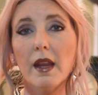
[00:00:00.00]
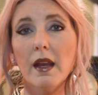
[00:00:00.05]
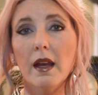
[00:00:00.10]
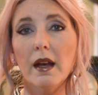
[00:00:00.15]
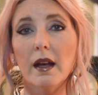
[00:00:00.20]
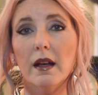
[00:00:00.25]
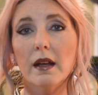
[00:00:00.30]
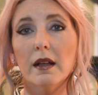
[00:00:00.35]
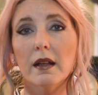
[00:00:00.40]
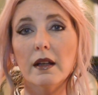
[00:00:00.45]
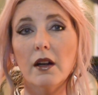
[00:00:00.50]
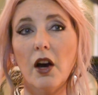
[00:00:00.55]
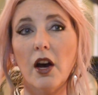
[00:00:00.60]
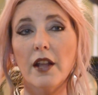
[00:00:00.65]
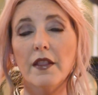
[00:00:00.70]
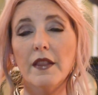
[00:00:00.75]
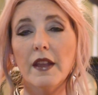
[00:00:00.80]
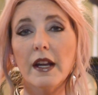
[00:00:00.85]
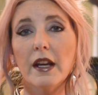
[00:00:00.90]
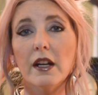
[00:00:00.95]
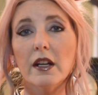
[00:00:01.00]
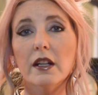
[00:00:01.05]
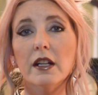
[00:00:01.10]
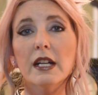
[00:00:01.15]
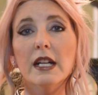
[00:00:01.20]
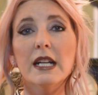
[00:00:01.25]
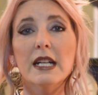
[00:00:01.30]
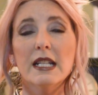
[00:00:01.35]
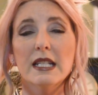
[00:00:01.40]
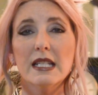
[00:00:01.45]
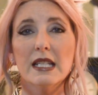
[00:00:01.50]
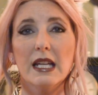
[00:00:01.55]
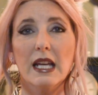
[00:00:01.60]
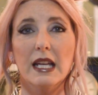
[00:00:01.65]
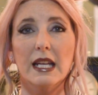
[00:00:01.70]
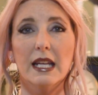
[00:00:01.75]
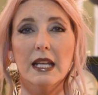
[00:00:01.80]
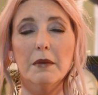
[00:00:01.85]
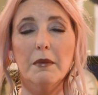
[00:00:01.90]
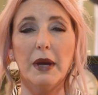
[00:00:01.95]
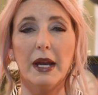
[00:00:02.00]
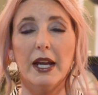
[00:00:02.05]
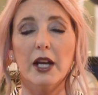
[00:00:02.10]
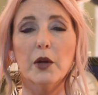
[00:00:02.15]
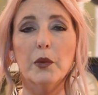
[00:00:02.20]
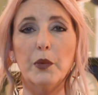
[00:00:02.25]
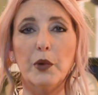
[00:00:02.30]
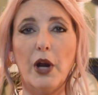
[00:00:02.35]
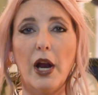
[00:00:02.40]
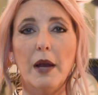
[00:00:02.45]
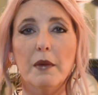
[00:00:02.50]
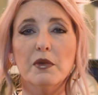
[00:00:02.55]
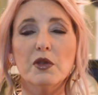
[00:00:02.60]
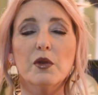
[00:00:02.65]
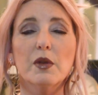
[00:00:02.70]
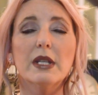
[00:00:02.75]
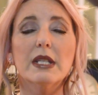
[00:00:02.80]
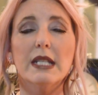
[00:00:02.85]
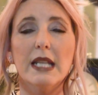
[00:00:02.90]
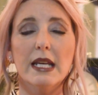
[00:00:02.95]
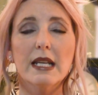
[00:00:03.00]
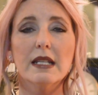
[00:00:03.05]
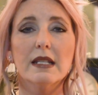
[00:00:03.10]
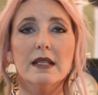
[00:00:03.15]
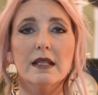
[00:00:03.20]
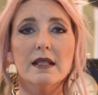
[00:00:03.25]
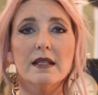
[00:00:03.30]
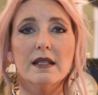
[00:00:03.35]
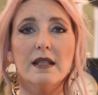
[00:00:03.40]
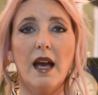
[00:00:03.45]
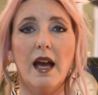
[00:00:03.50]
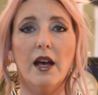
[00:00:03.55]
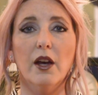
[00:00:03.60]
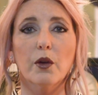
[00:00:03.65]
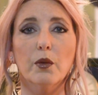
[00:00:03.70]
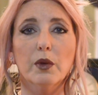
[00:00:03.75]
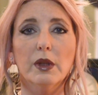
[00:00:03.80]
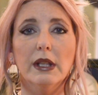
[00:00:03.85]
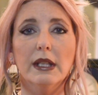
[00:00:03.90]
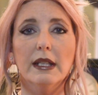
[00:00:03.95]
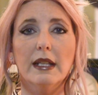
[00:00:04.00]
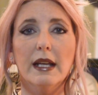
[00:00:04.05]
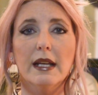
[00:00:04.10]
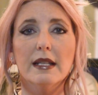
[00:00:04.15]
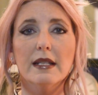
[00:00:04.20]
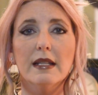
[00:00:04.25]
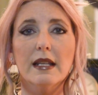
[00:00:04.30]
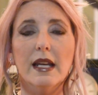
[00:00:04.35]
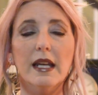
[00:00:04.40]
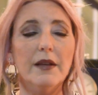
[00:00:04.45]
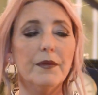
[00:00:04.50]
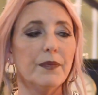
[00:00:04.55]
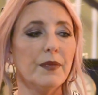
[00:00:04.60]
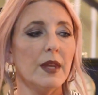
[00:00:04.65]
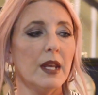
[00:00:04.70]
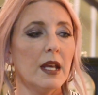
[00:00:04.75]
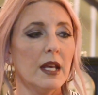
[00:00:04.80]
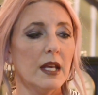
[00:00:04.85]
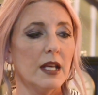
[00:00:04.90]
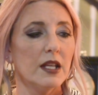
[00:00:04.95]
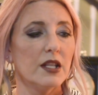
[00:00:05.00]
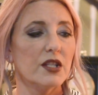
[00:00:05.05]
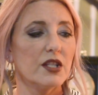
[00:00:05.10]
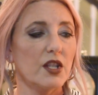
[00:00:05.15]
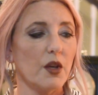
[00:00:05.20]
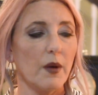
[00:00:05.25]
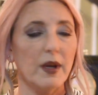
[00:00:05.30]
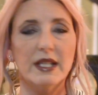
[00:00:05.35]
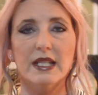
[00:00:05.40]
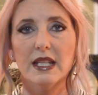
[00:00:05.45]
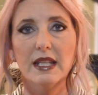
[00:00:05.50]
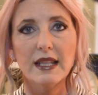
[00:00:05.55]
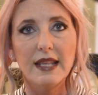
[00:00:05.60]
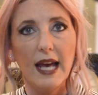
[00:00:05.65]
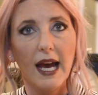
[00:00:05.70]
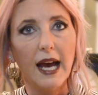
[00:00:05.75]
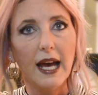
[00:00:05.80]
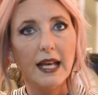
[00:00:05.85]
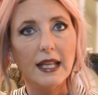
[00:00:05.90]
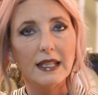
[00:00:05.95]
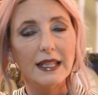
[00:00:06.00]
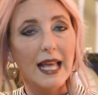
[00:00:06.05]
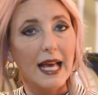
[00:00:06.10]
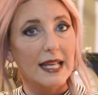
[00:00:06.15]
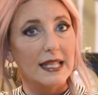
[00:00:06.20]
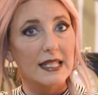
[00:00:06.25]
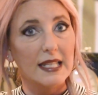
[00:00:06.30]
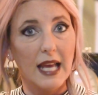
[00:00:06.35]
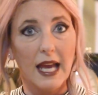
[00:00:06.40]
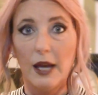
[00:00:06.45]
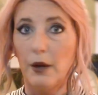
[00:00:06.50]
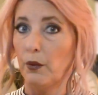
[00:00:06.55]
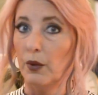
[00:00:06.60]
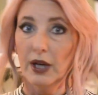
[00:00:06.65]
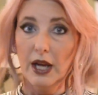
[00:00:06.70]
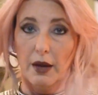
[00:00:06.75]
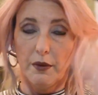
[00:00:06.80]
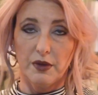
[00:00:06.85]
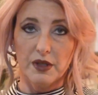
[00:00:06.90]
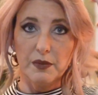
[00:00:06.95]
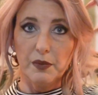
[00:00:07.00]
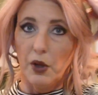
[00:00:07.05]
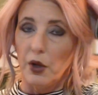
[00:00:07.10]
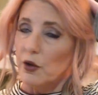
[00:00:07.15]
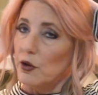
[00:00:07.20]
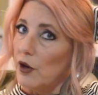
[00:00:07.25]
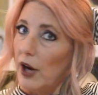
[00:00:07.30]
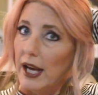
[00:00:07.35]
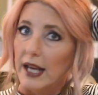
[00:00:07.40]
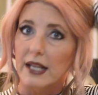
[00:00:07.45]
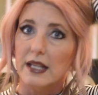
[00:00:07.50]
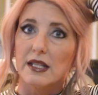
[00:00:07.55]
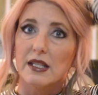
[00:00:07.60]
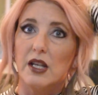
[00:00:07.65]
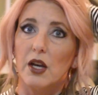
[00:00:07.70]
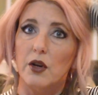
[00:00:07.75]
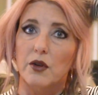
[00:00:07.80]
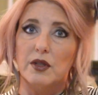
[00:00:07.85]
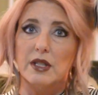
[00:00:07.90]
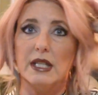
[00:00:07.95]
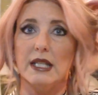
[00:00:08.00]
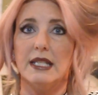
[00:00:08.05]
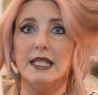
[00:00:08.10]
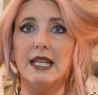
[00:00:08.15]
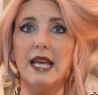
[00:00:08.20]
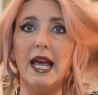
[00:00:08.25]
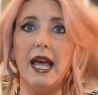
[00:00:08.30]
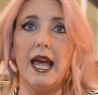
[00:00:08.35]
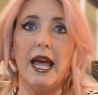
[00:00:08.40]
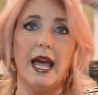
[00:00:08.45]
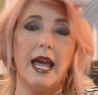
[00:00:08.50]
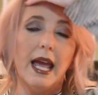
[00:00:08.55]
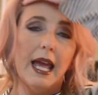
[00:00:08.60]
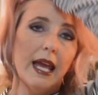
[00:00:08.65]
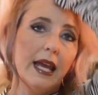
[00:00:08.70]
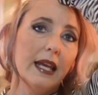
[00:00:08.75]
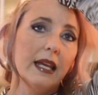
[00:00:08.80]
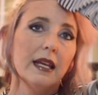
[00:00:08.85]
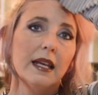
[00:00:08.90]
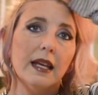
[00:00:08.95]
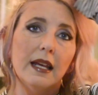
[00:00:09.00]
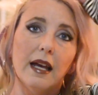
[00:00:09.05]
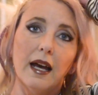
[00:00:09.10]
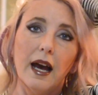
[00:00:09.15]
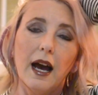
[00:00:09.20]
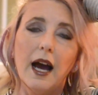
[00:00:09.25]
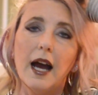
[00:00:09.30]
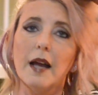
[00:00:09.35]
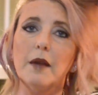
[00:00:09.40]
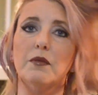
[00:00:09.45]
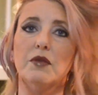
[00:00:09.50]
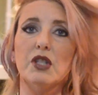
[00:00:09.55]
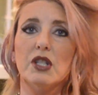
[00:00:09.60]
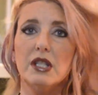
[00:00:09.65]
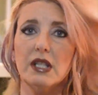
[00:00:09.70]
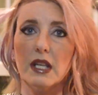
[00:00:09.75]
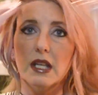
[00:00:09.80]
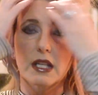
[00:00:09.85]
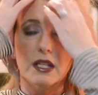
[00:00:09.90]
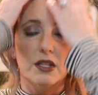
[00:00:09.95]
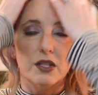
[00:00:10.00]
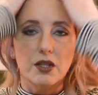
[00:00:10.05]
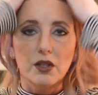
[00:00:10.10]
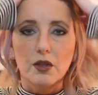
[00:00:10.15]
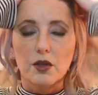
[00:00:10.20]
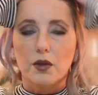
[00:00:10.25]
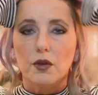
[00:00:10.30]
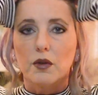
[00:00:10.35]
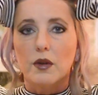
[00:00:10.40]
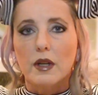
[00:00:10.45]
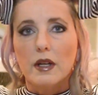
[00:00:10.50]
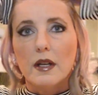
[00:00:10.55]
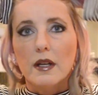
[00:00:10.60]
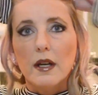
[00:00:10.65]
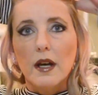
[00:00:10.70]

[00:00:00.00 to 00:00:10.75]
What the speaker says: on there to kind of get my hair primed so it takes the style really nicely. So I did that last night when I was blow drying. So today I'm just going to do